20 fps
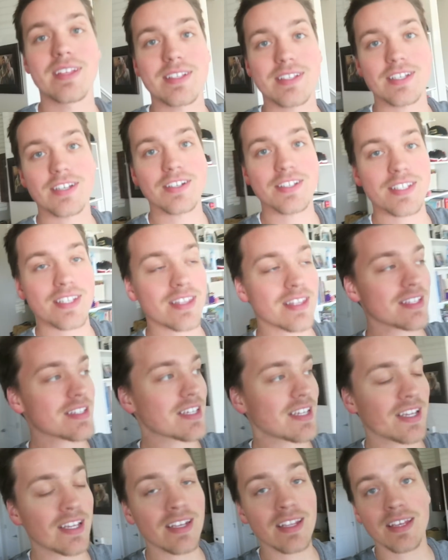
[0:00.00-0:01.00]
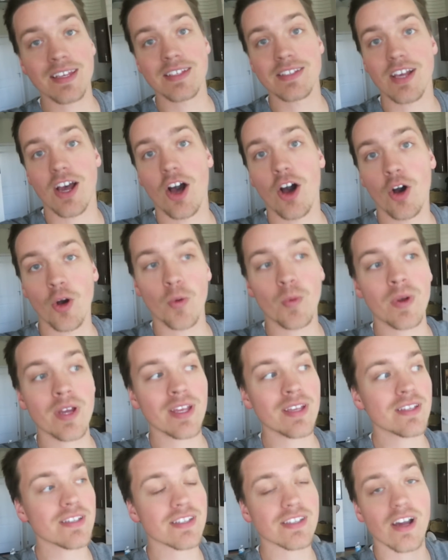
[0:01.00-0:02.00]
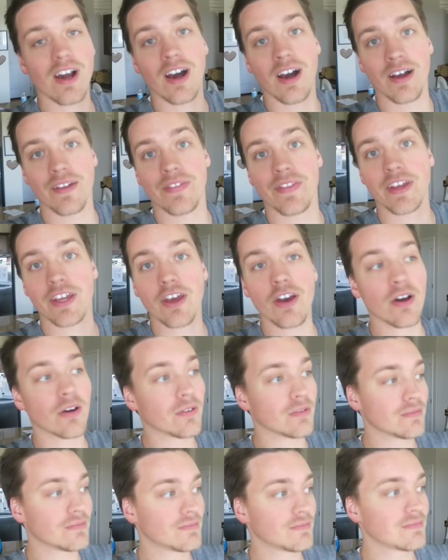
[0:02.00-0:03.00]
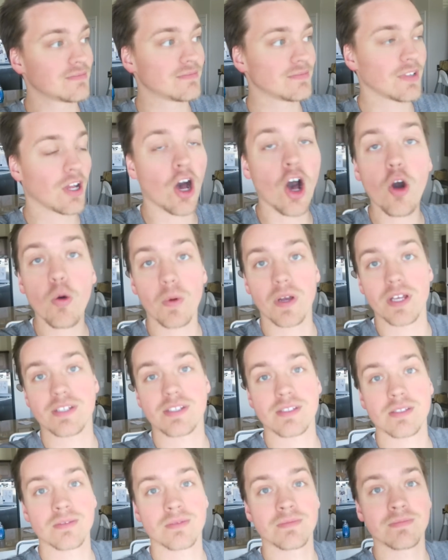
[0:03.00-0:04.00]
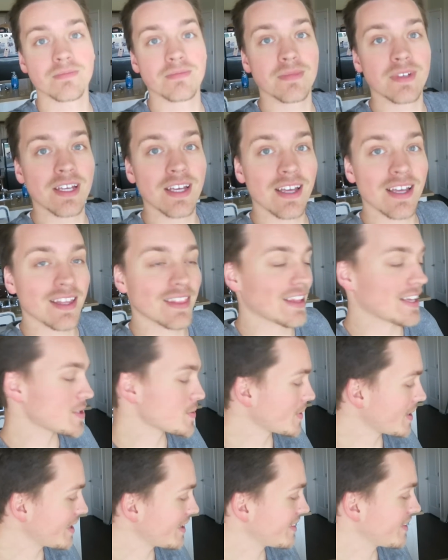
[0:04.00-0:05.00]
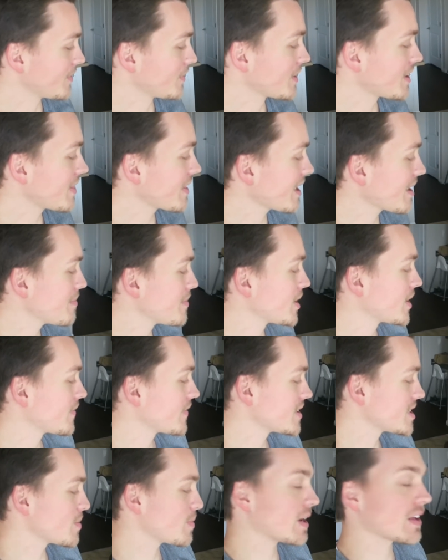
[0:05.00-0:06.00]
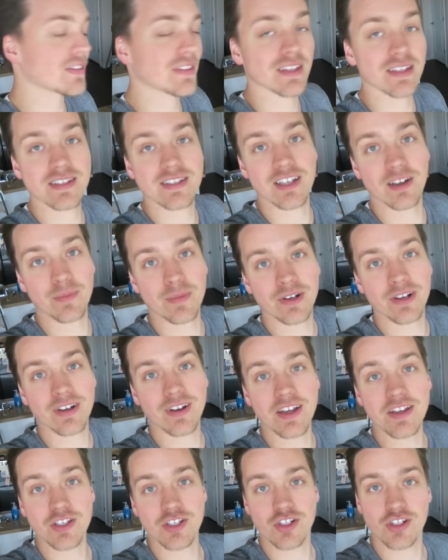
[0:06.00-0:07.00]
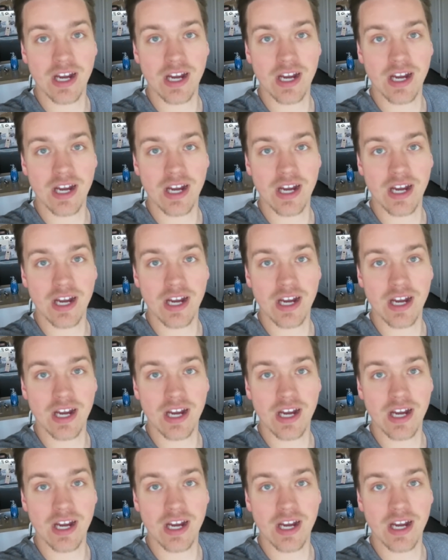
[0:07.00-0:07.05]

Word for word: Seriously, this kid is always on the go. Always. That's why the only thing I'm nervous about this summer is